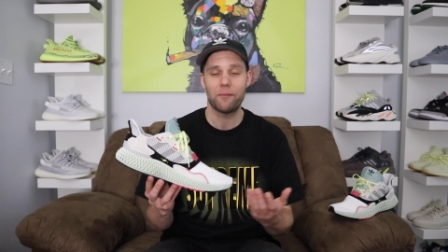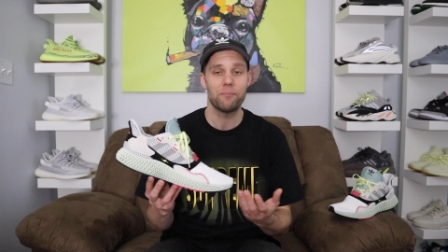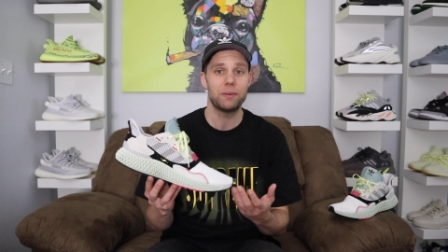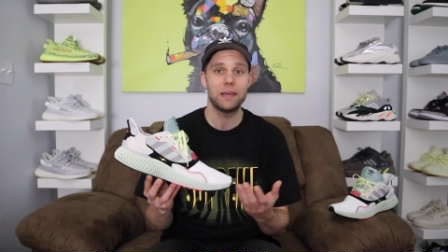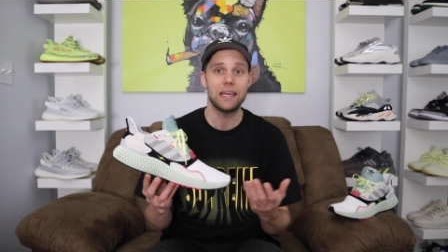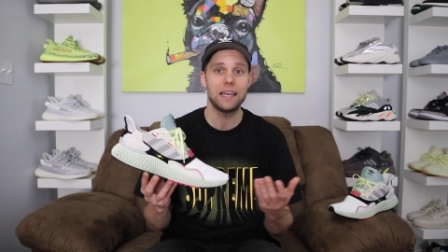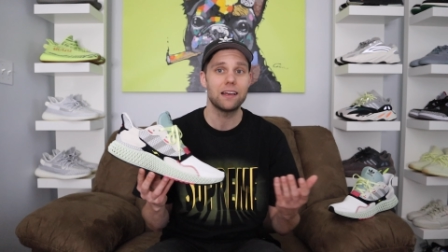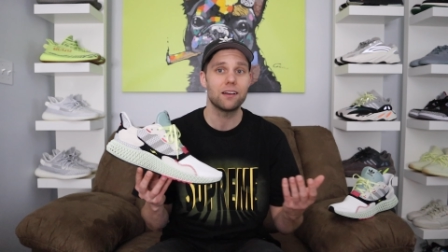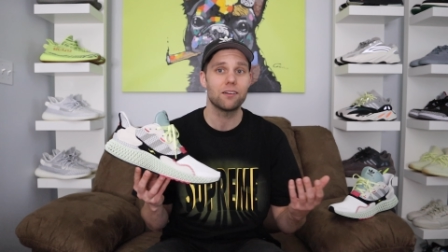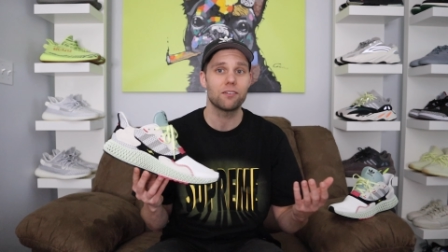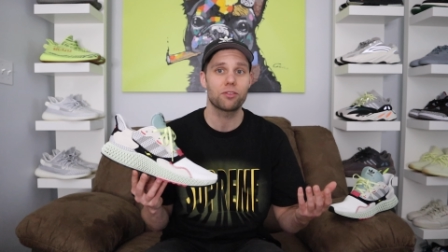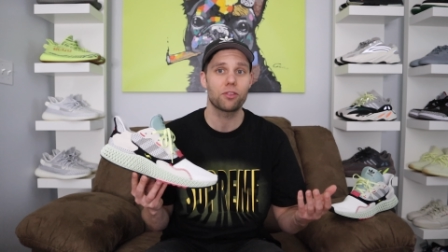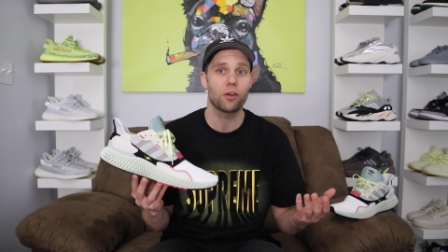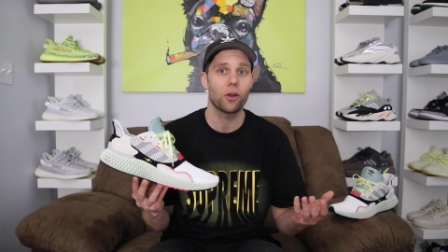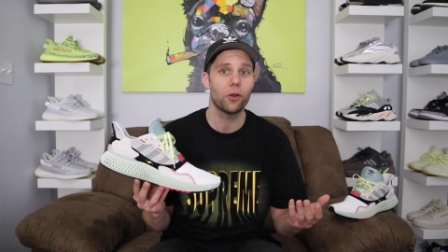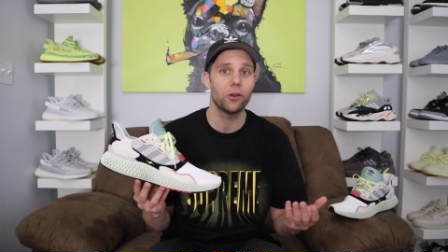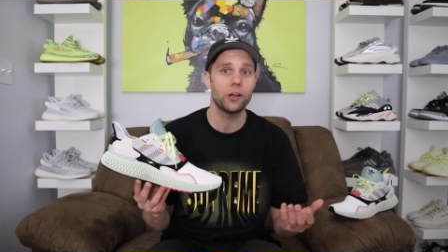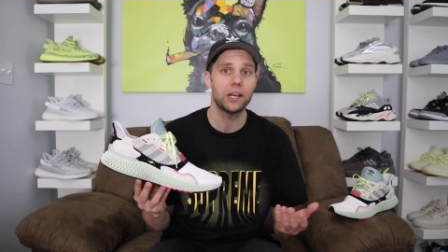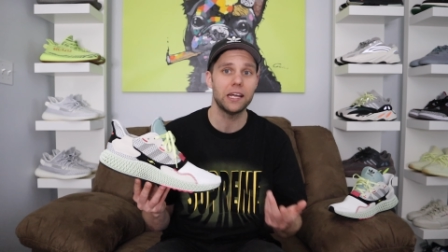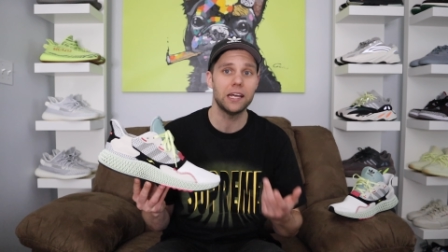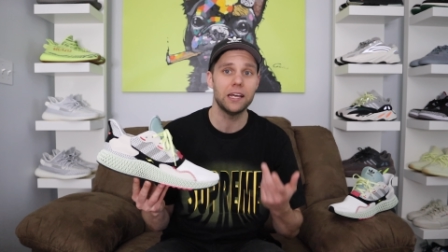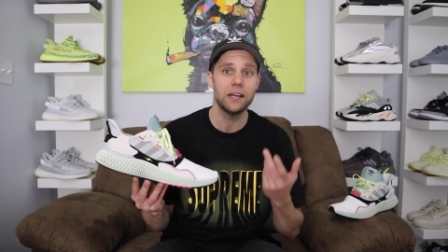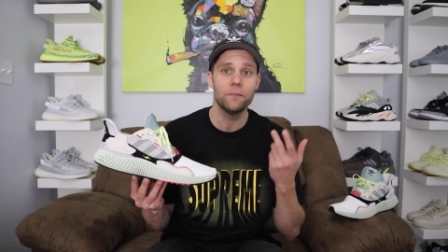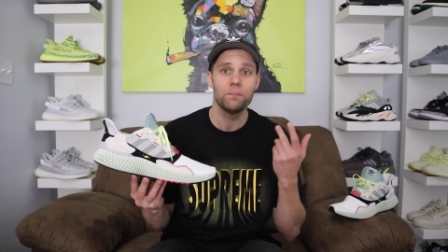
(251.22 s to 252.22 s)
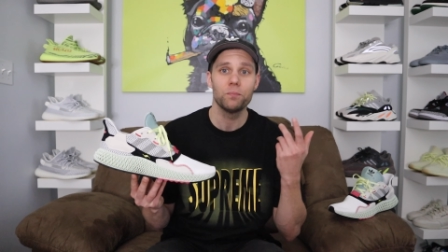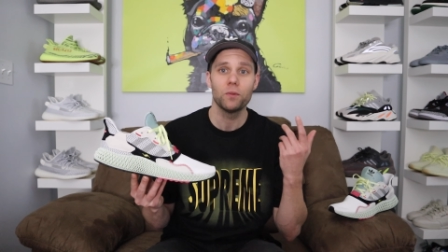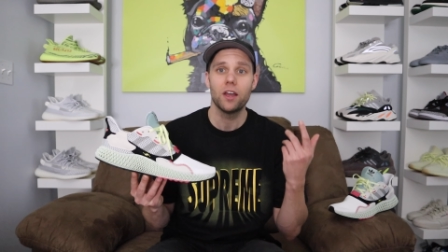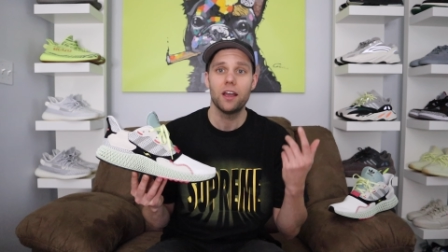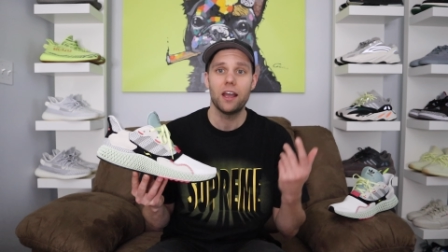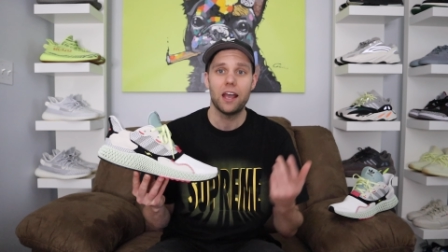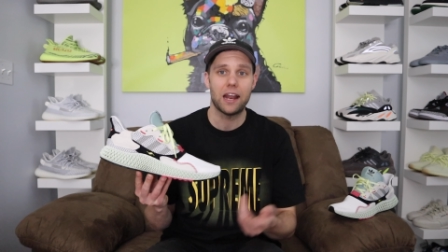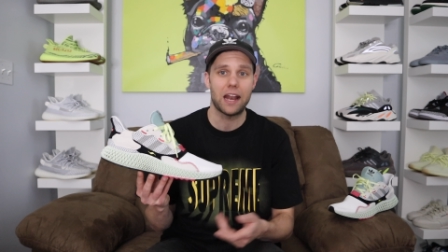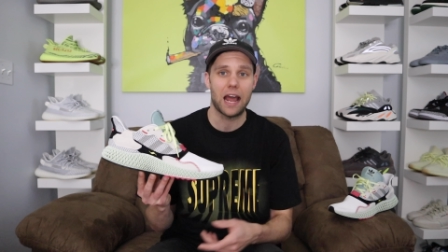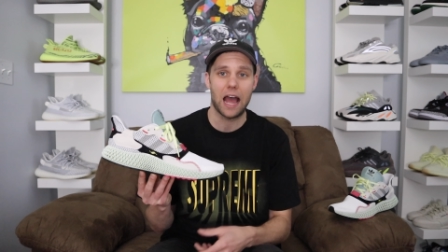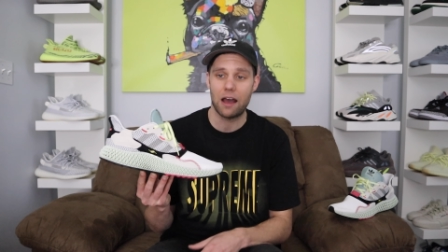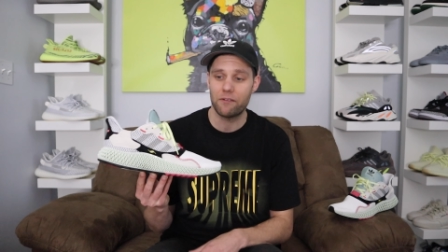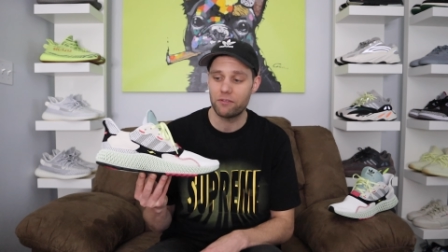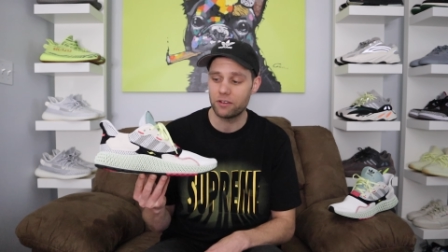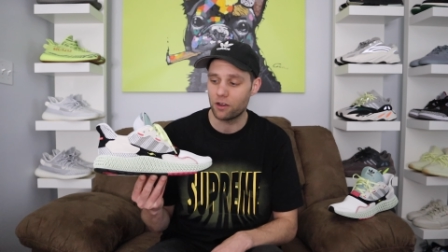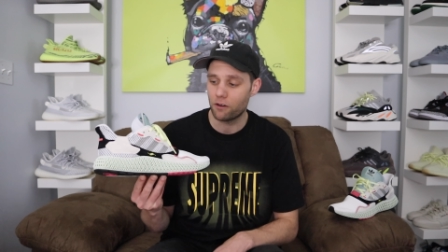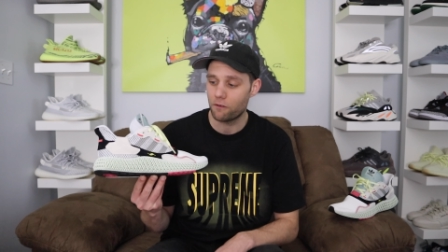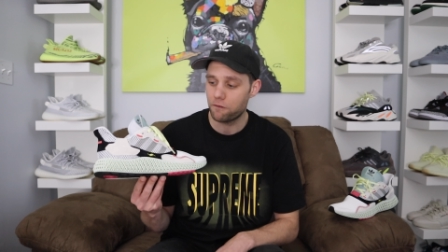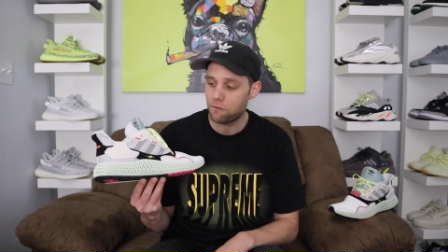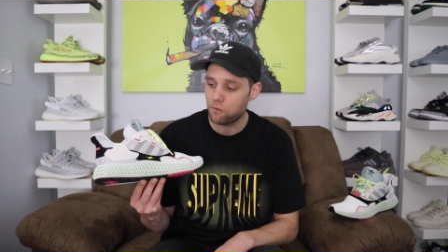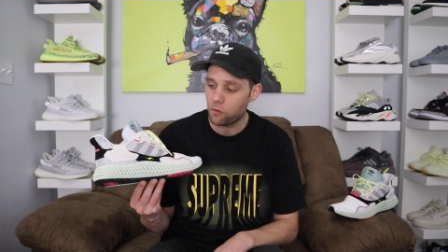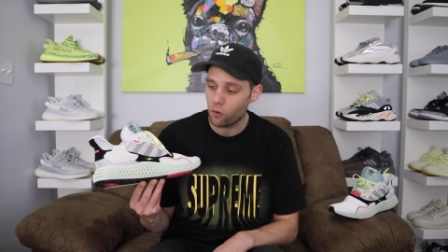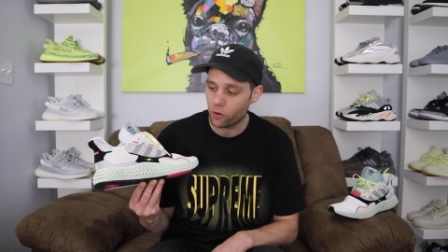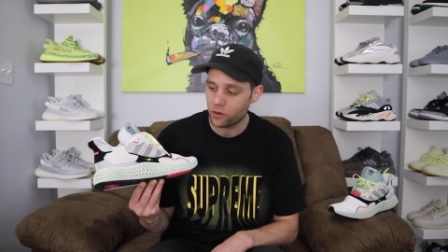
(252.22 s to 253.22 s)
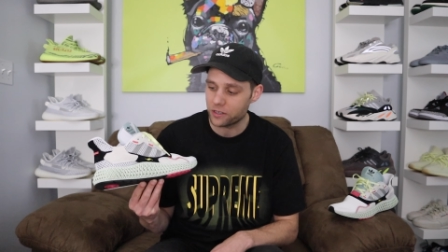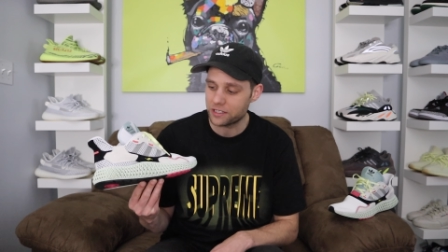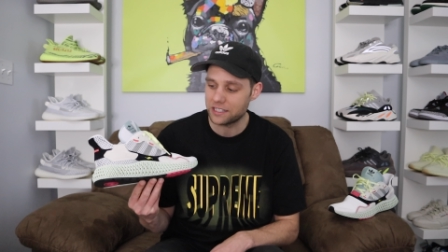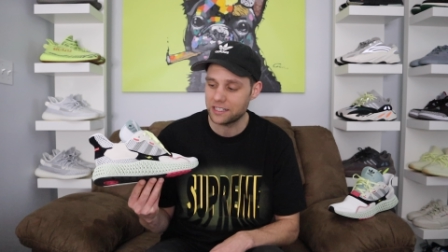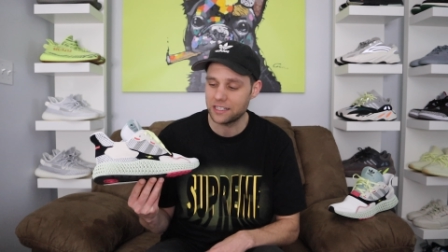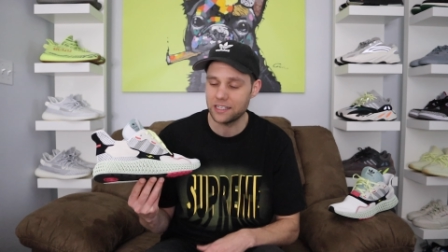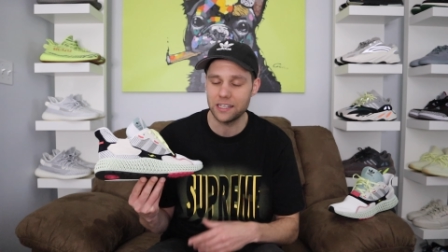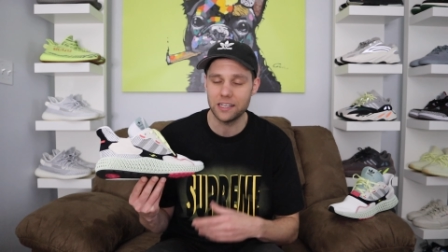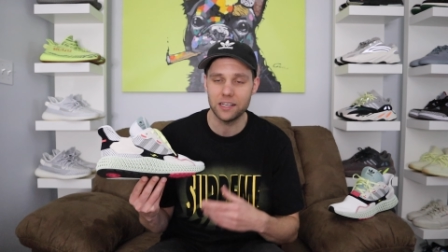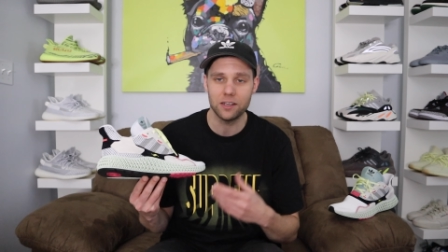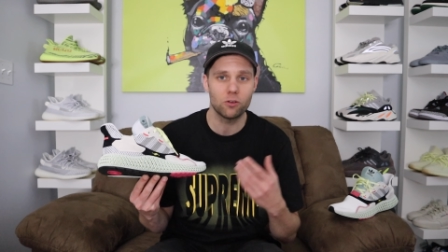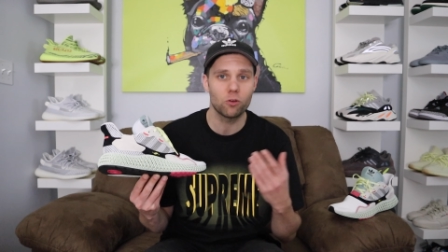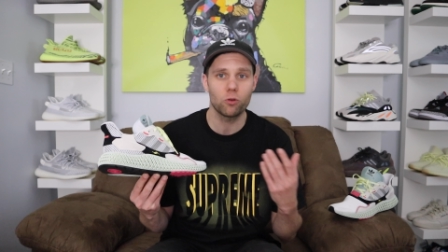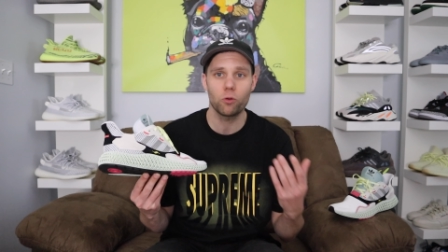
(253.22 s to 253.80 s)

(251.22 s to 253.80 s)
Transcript: being 30 and having a 4D